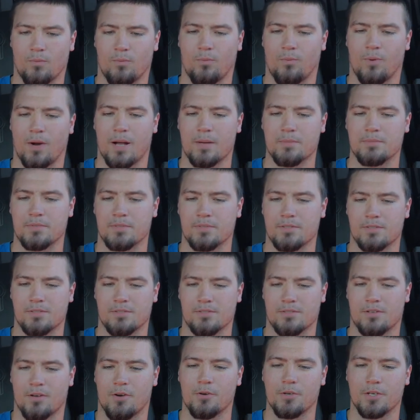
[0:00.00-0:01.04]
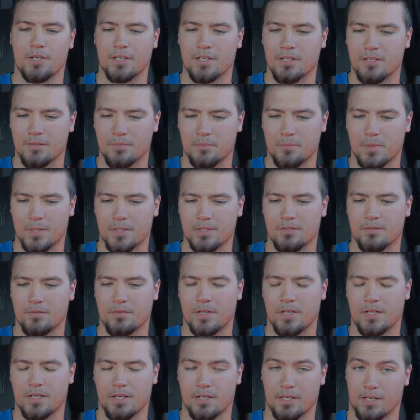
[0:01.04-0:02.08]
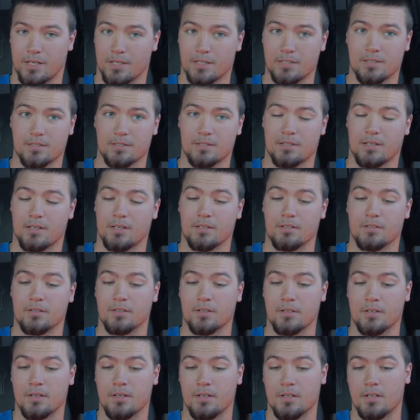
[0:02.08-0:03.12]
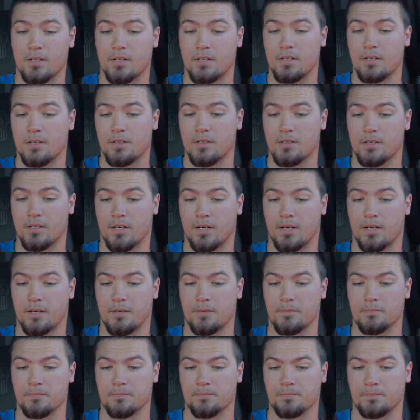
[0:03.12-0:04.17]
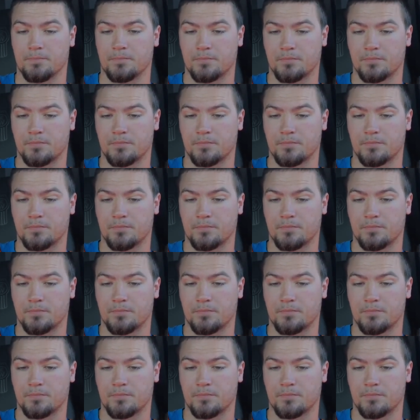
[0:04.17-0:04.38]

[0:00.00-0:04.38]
Robesonia, Pennsylvania. I guess that's how you do it. Um,